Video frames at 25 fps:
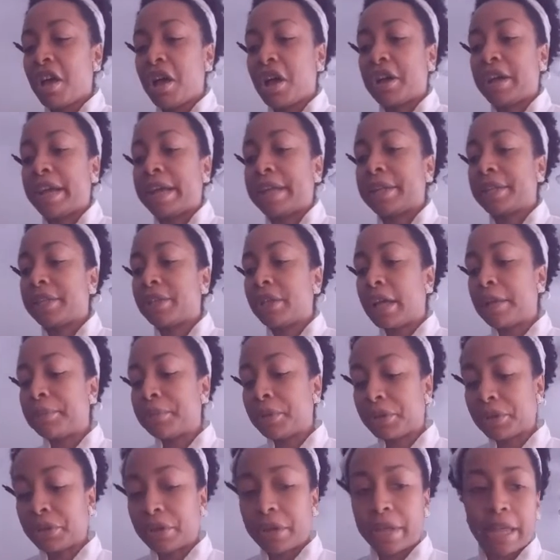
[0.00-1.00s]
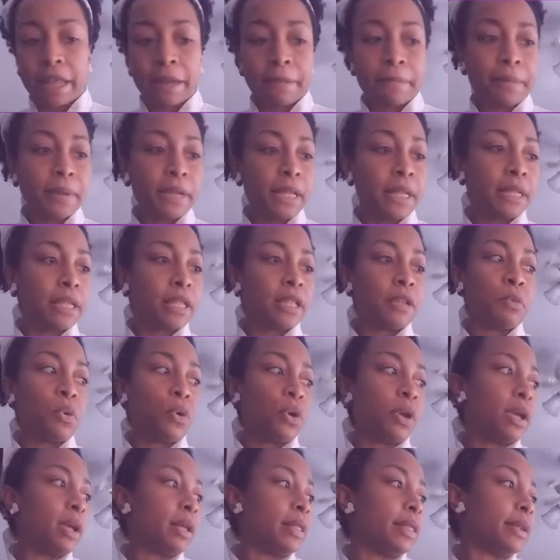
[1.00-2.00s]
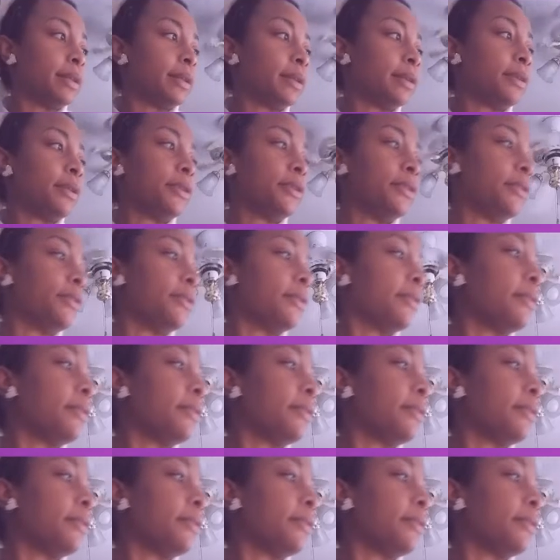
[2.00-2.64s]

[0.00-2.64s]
Alright, so I'm going to go ahead and put some oil in here.